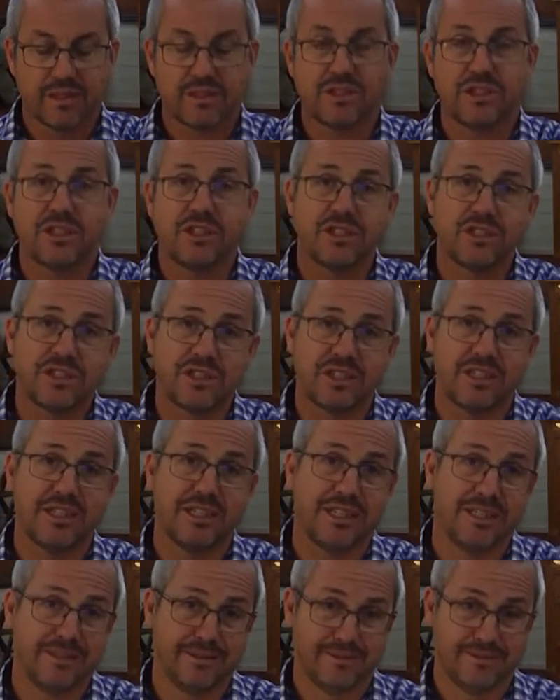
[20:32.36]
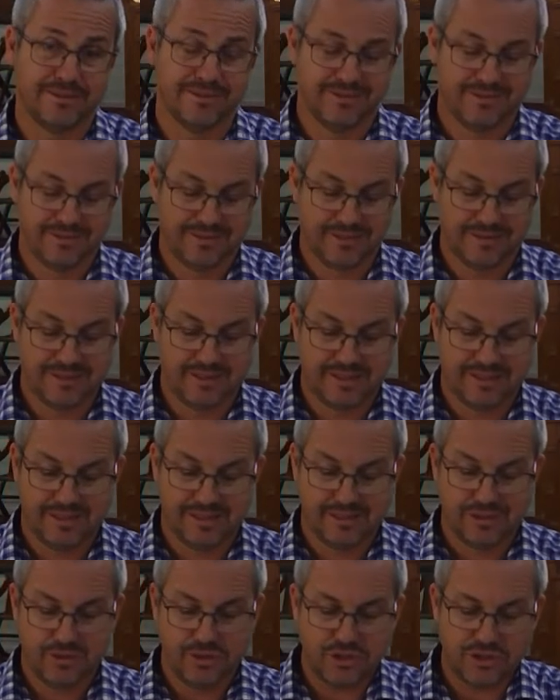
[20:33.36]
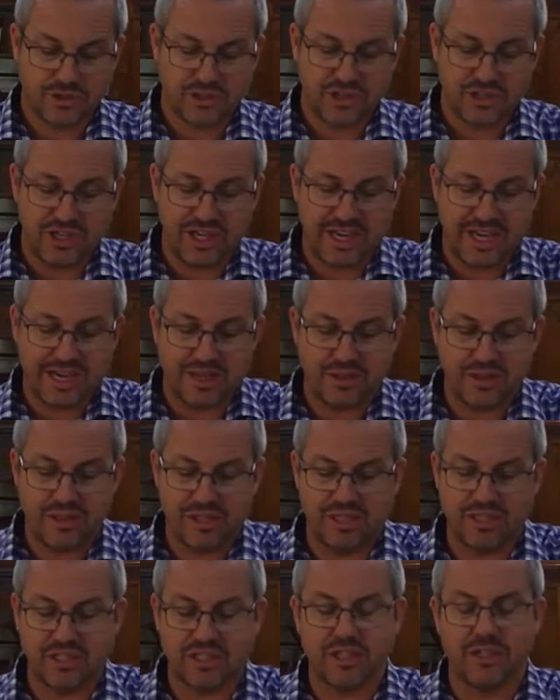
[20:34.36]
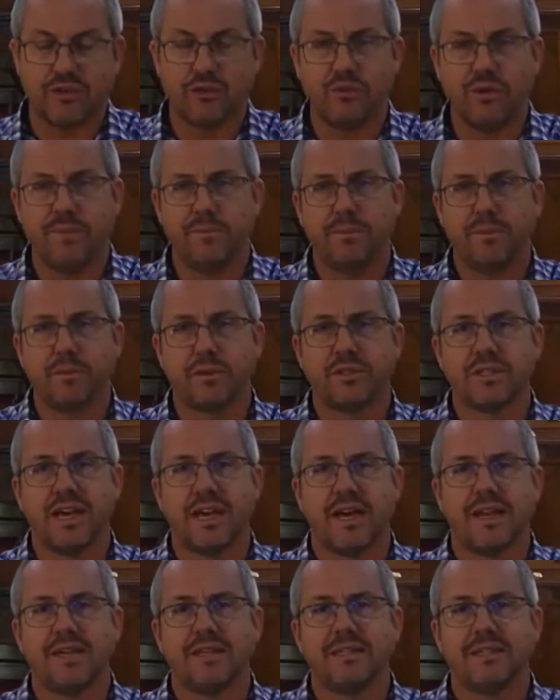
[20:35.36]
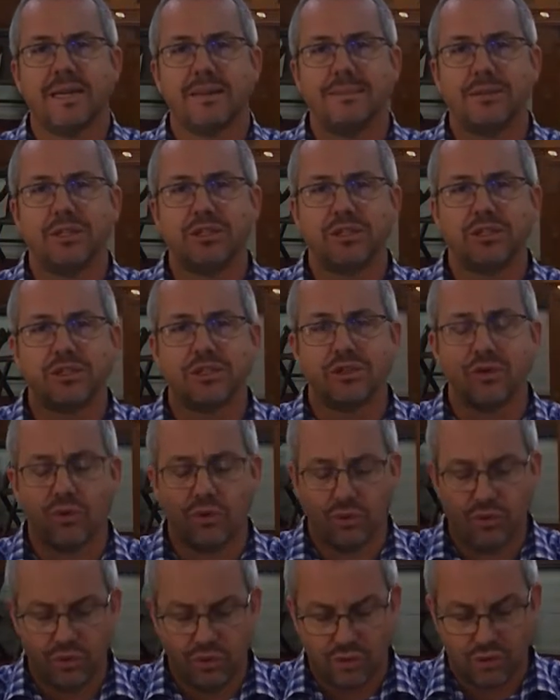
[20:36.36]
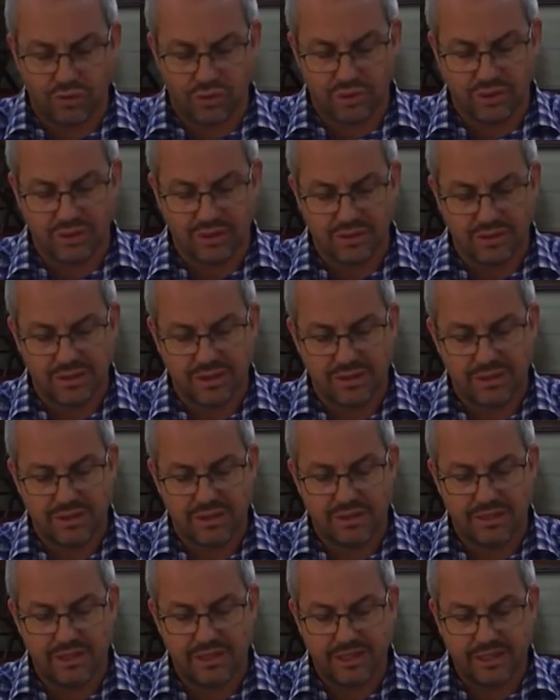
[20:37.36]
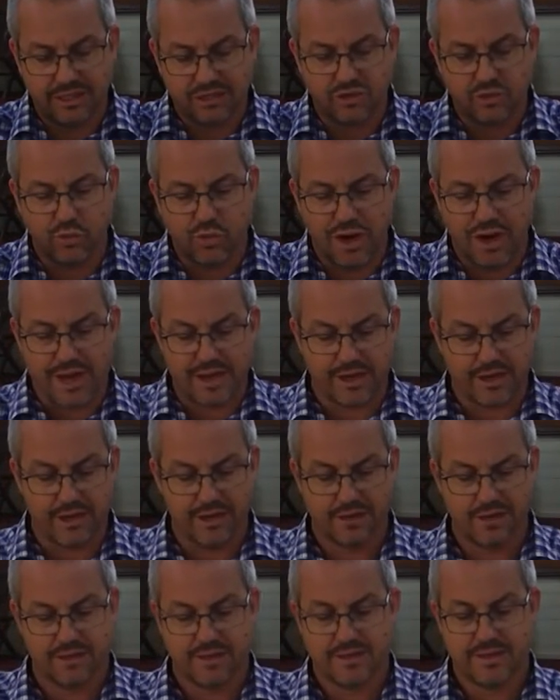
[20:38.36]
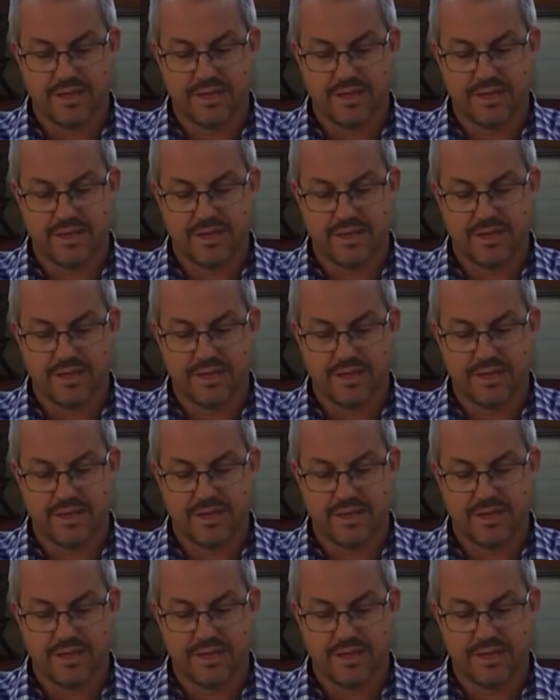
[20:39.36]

Do you see? You see how this sin ripples out and damages all in its wake?